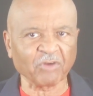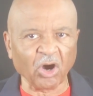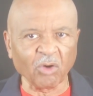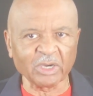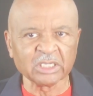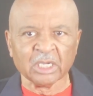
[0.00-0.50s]

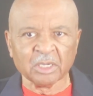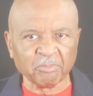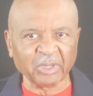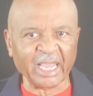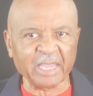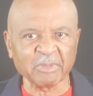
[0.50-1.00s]
Always
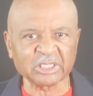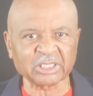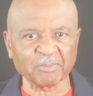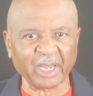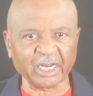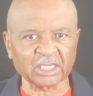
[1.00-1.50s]
blaming
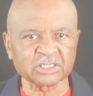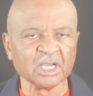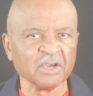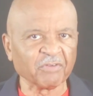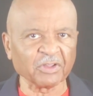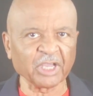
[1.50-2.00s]
somebody else
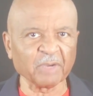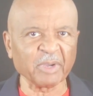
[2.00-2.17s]
for their